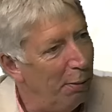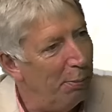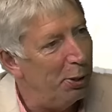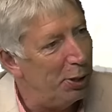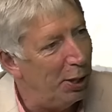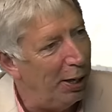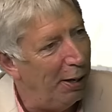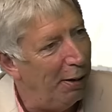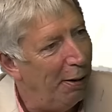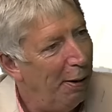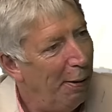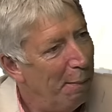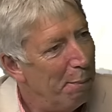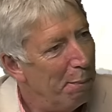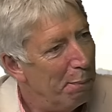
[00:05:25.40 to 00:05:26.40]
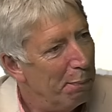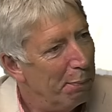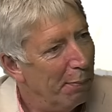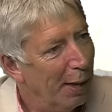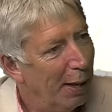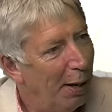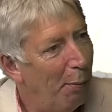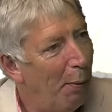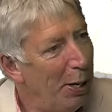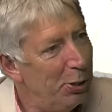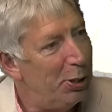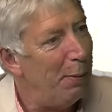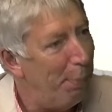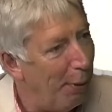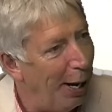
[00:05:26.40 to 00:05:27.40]
as a
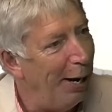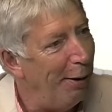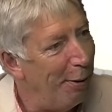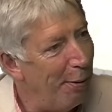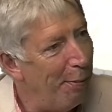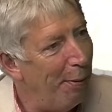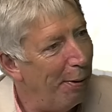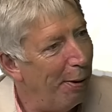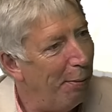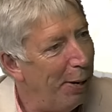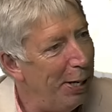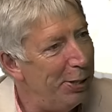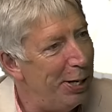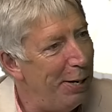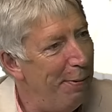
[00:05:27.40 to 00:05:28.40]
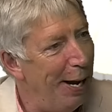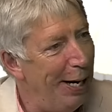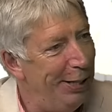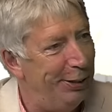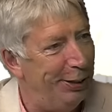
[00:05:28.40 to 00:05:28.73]
Wednesday player and a Wednesday manager.